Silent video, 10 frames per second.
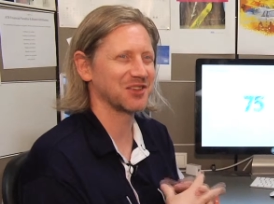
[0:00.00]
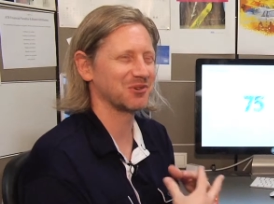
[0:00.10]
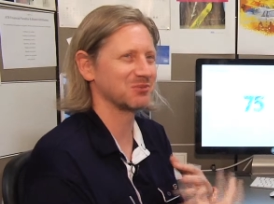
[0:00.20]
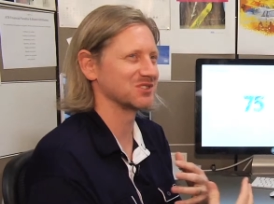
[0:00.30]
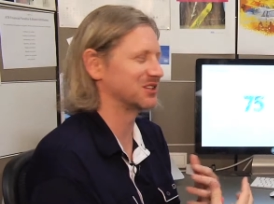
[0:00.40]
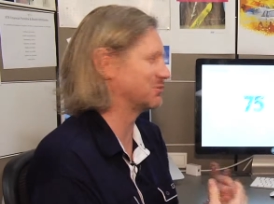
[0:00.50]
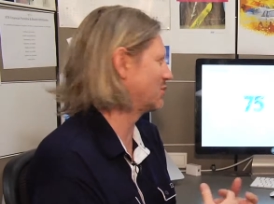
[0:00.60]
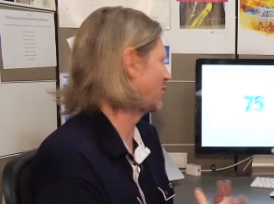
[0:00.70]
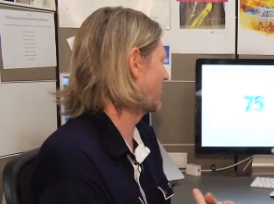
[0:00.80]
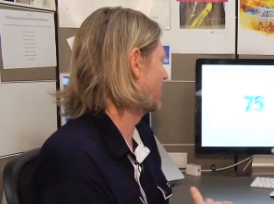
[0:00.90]
other one was a little
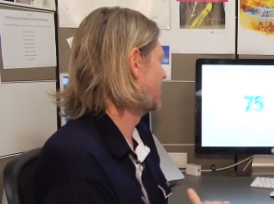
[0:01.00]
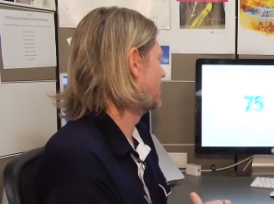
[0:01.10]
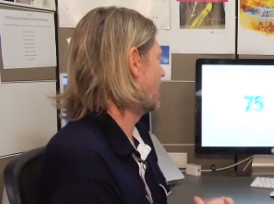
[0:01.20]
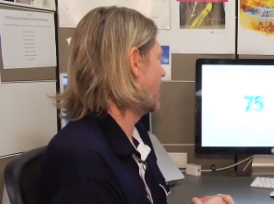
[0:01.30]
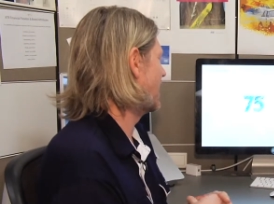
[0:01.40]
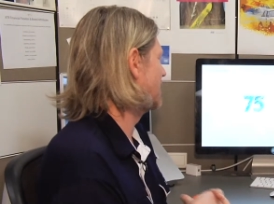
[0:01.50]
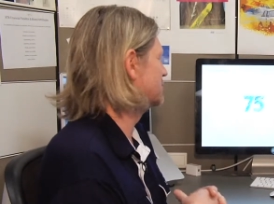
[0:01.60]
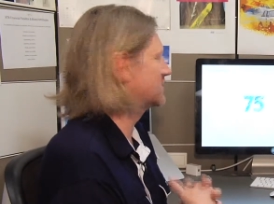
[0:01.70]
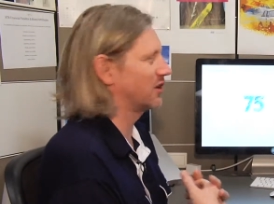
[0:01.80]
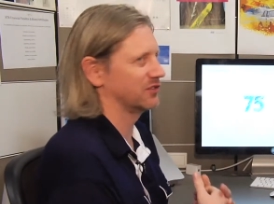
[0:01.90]
more um,
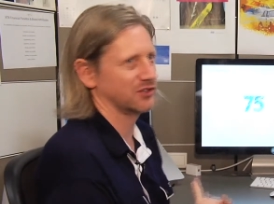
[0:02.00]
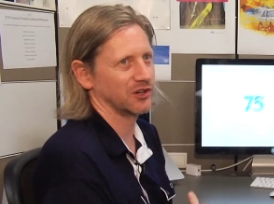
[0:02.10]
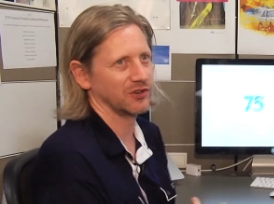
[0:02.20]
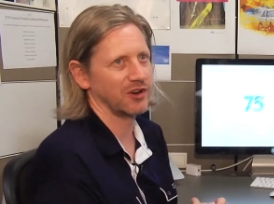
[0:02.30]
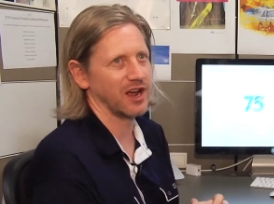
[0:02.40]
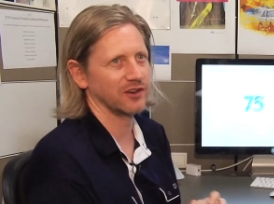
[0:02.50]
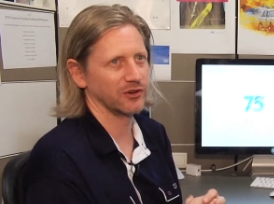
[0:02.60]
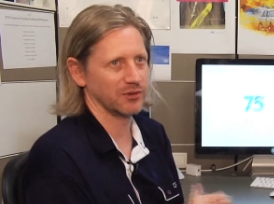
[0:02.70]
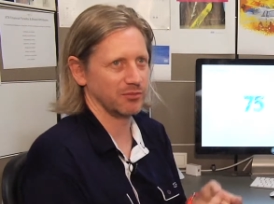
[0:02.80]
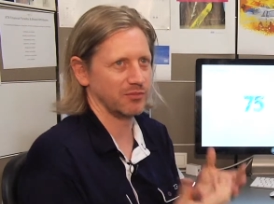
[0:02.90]
softer and
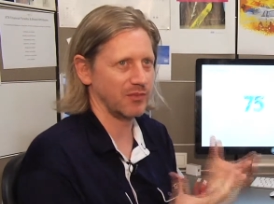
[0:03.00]
rounder and,